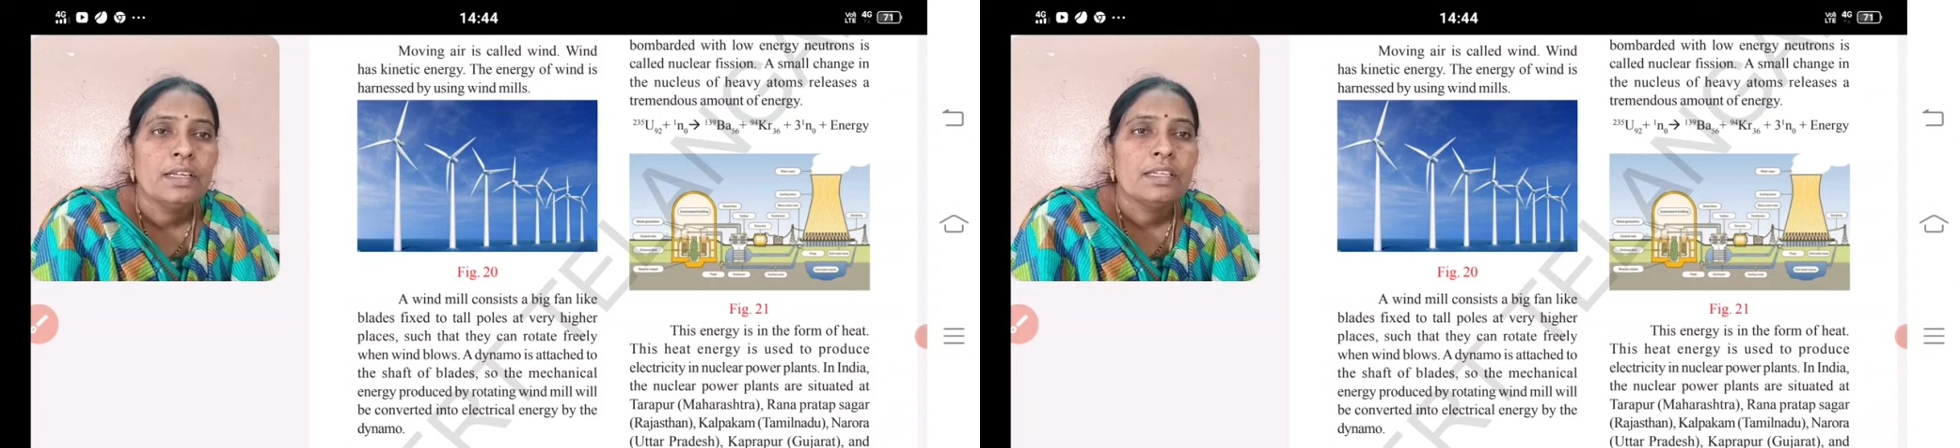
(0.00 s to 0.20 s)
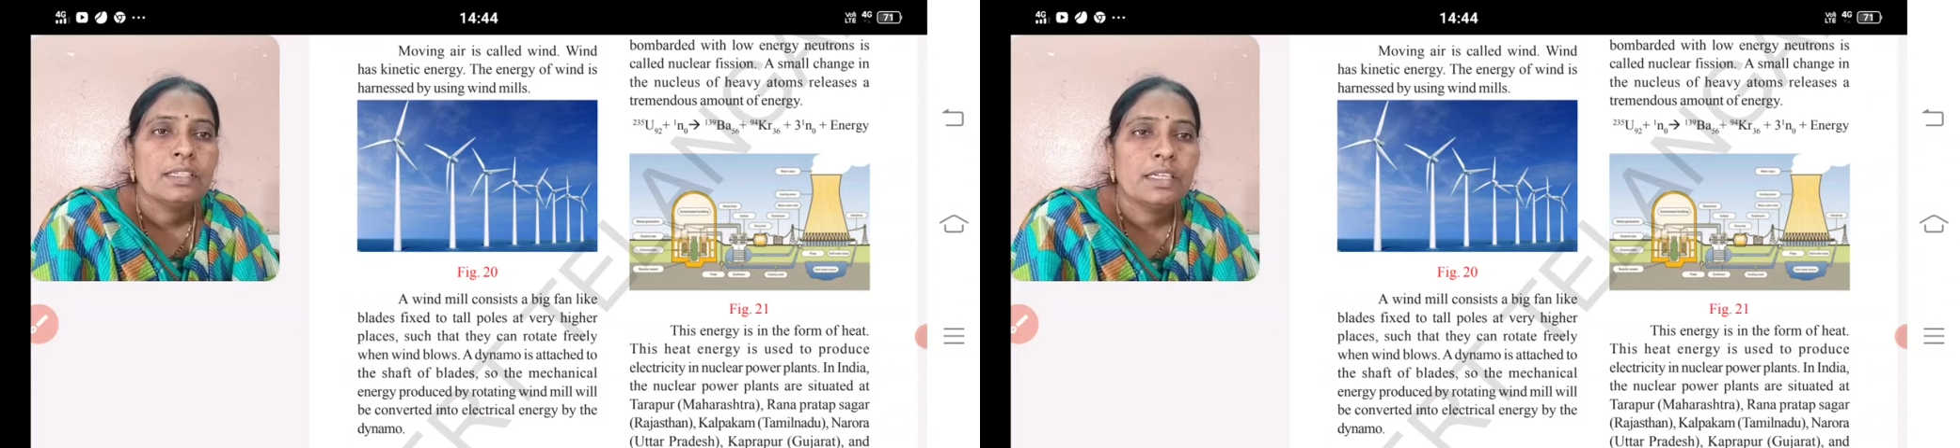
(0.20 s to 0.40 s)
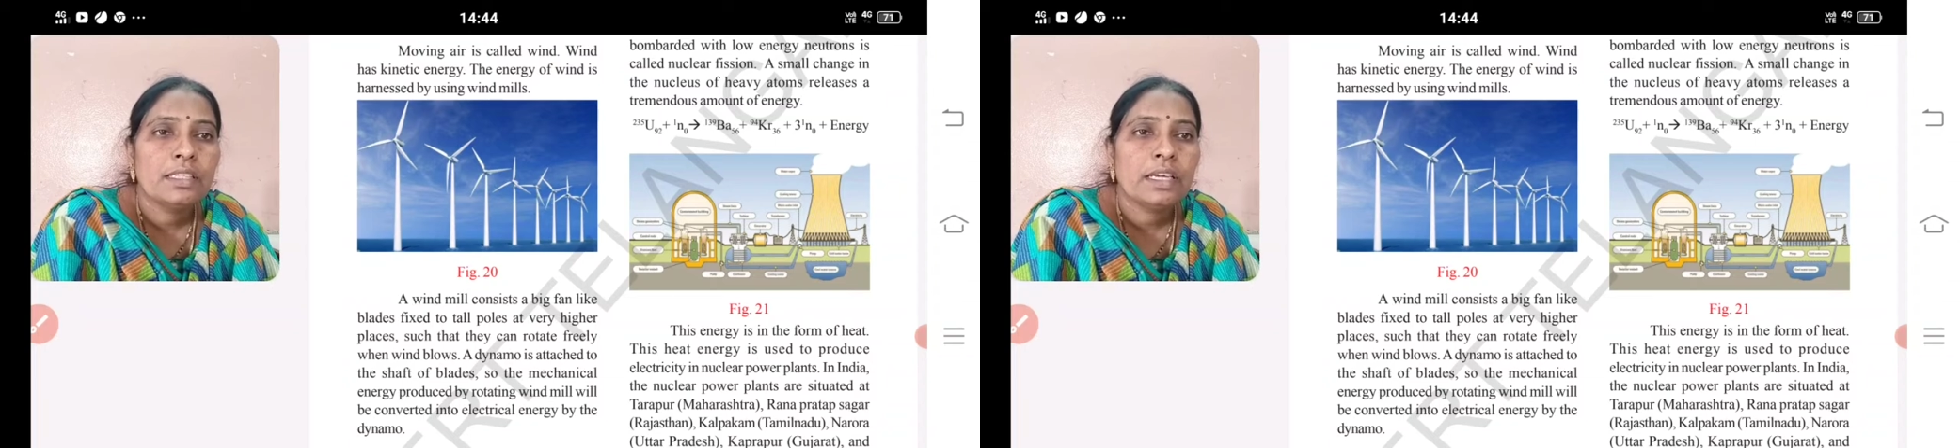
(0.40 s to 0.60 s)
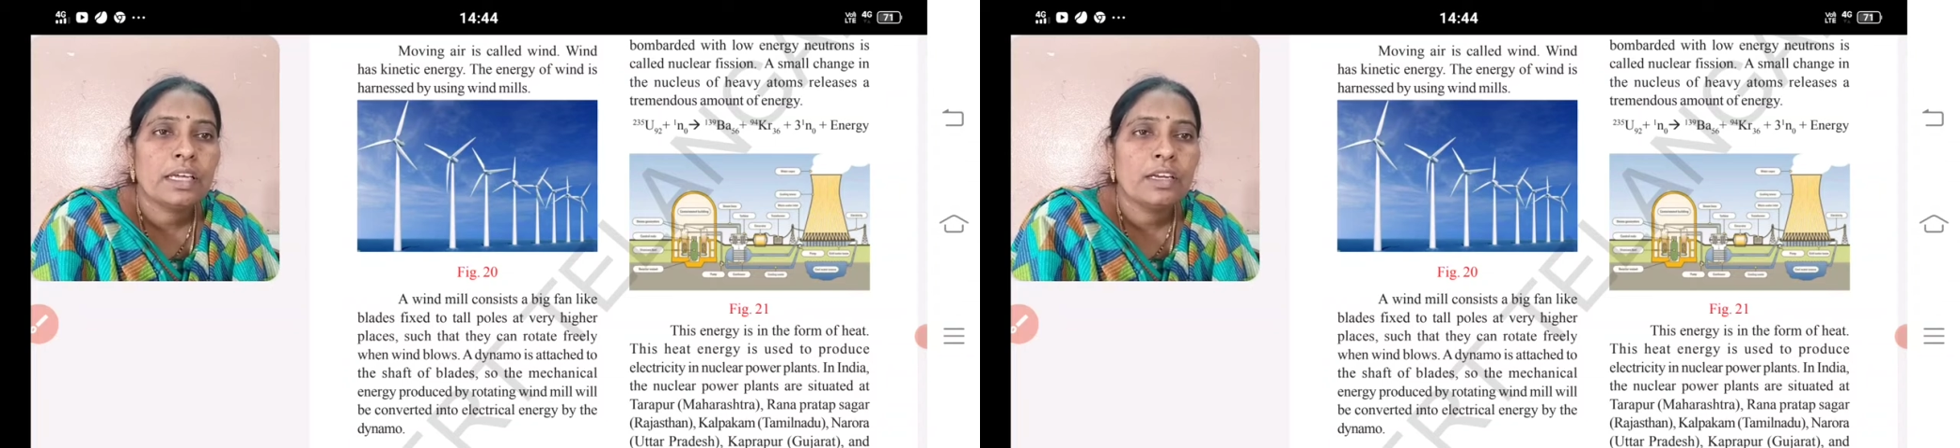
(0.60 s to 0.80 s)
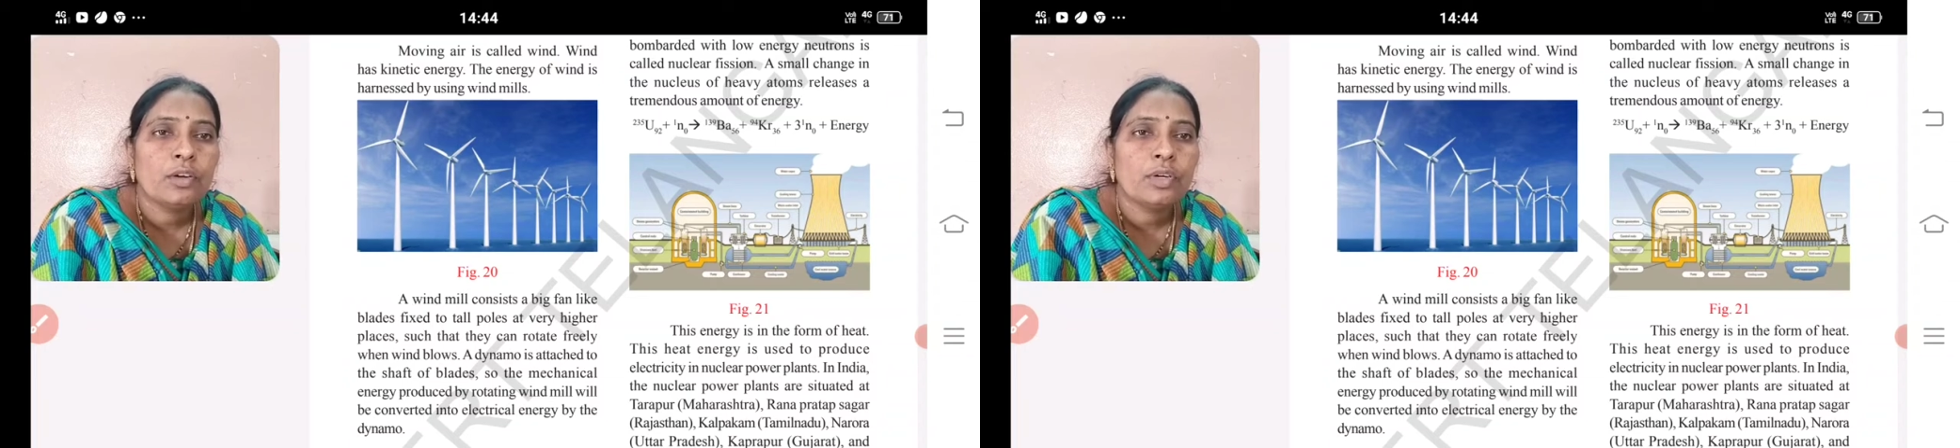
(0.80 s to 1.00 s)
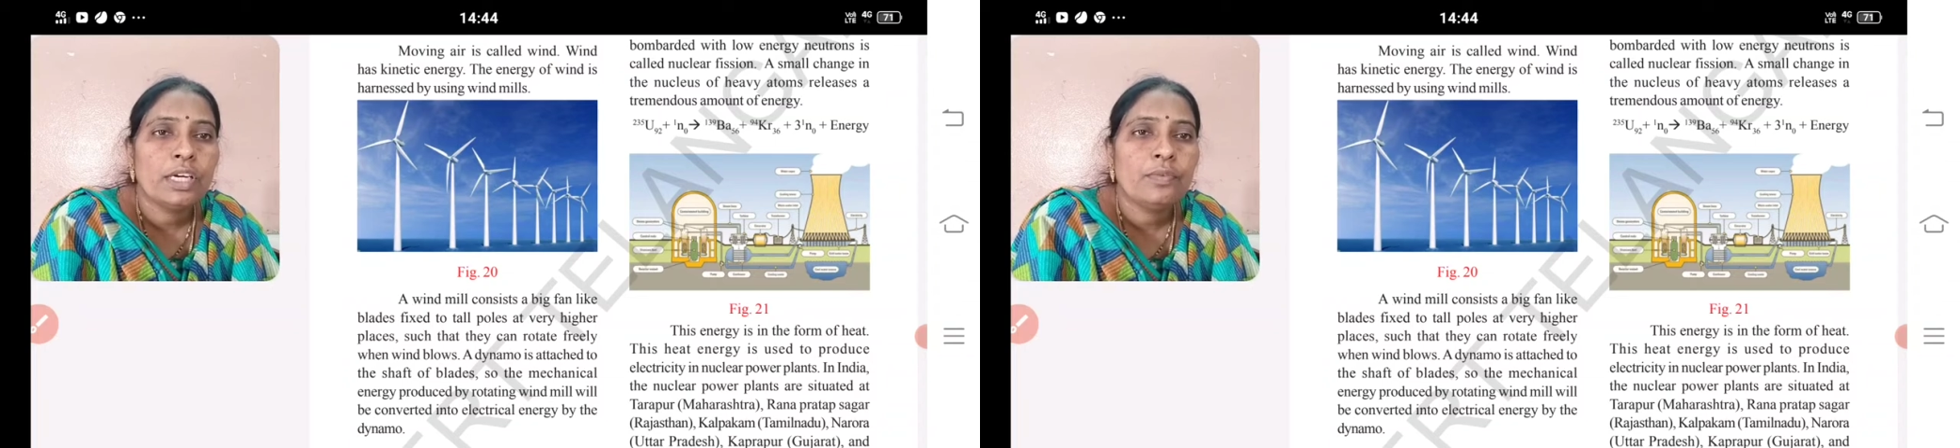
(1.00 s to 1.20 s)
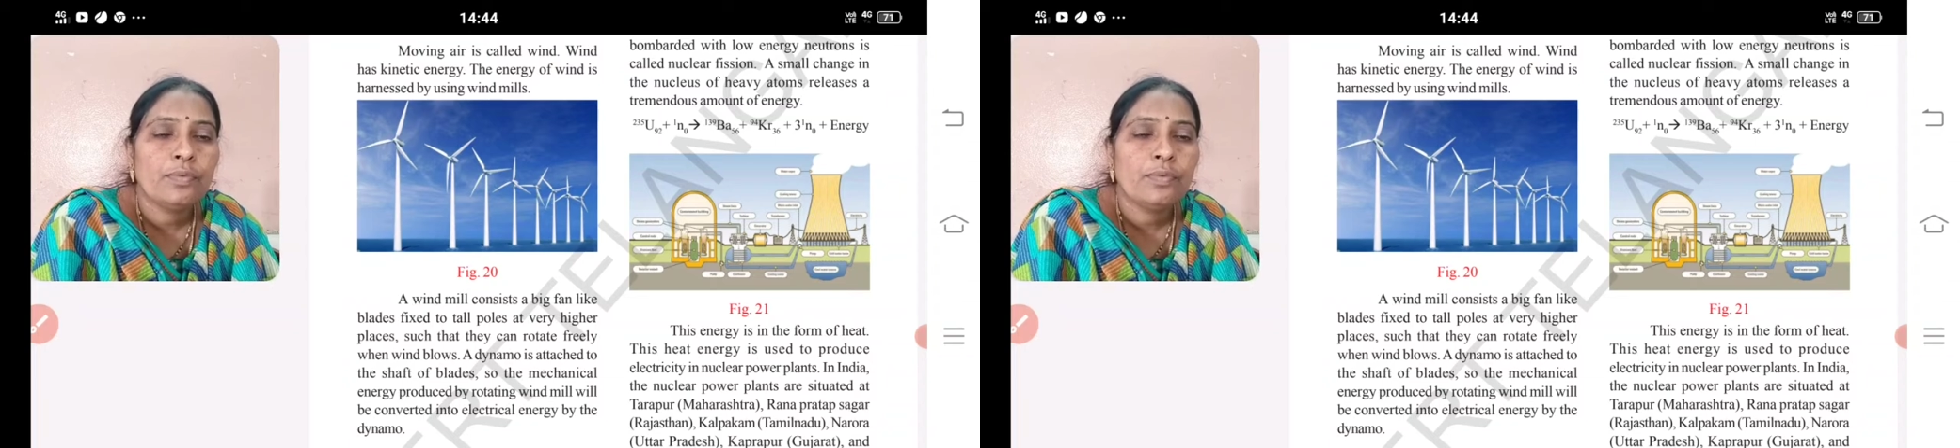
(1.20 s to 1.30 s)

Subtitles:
so they can rotate